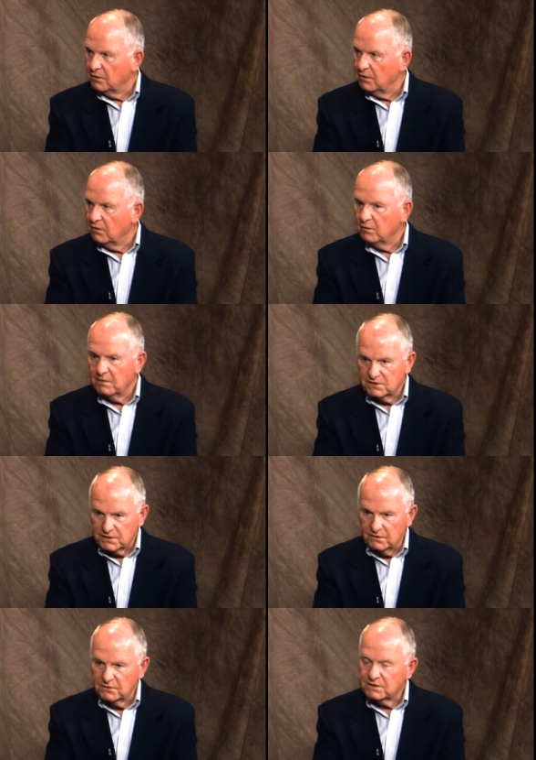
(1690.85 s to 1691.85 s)
well with my
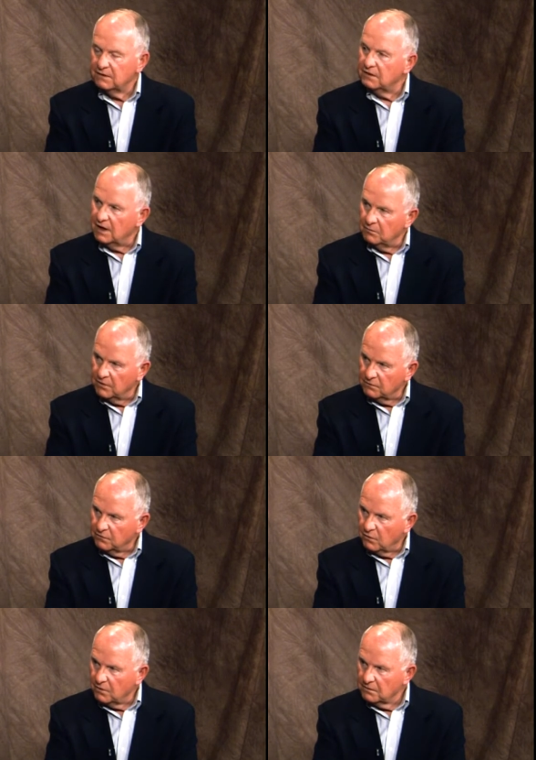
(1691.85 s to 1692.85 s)
skill set that I bring
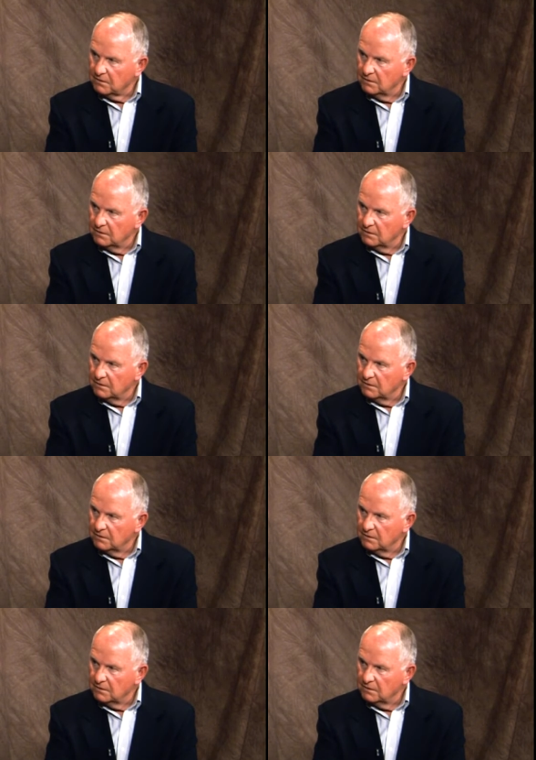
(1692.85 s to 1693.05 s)
forth.